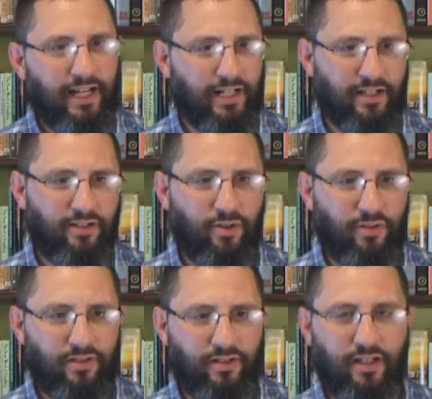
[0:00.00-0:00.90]
And he didn't
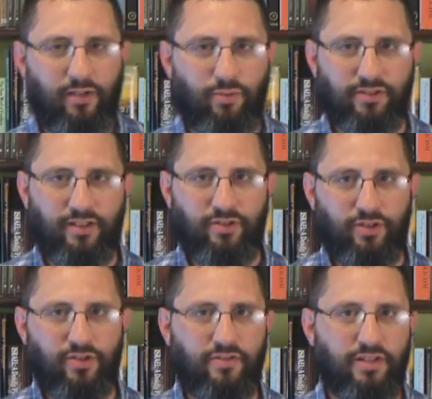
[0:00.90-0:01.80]
go in, and he wasn't in
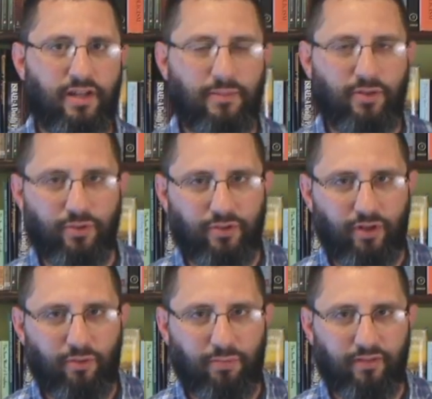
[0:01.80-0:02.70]
church every time the doors
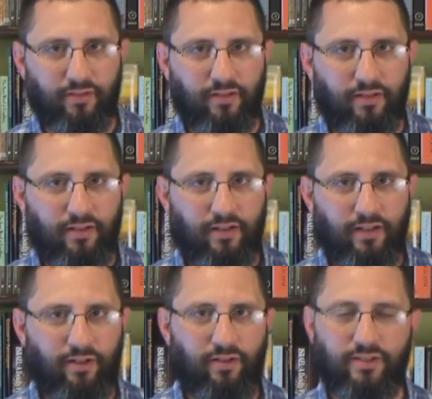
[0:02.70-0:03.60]
were open
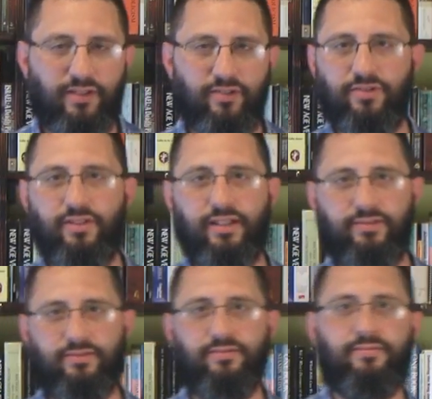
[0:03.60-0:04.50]
and all this other
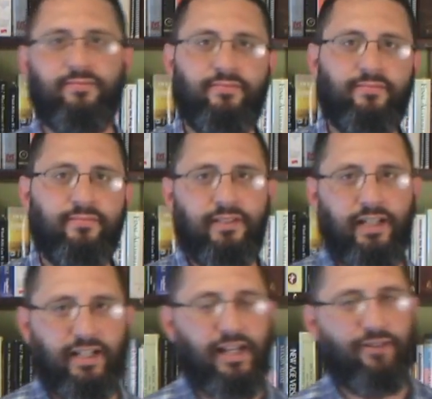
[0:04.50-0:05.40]
stuff.
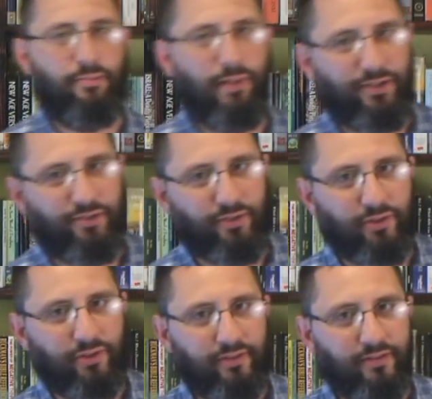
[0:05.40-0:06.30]
He didn't have a bus
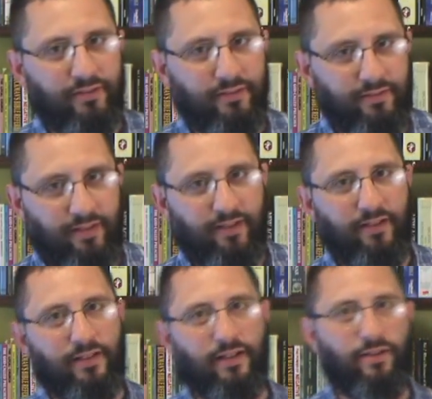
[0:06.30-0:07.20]
route,
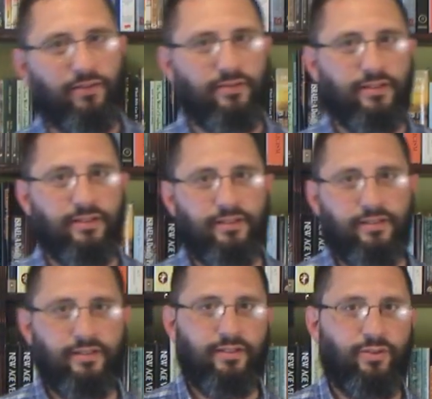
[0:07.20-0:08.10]
you know,
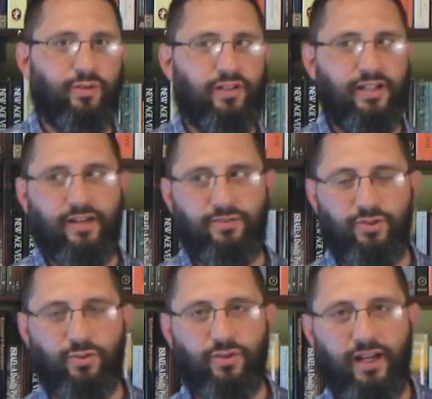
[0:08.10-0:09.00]
nor did he have
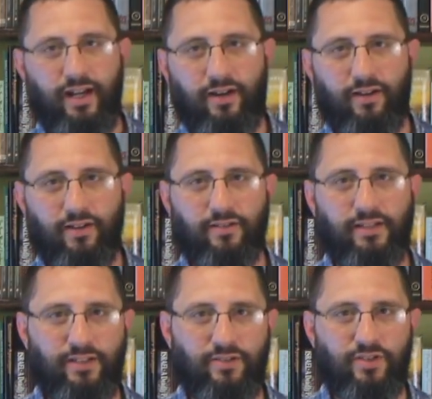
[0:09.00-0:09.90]
short hair and a
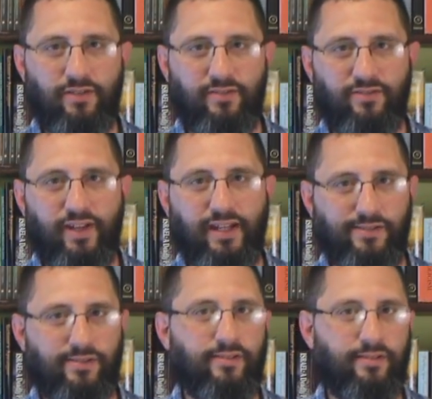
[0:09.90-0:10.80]
clean-shaven
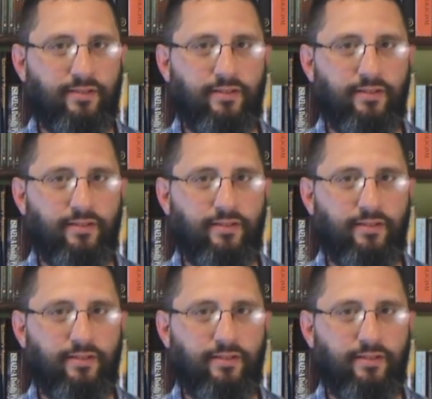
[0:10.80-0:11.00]
face.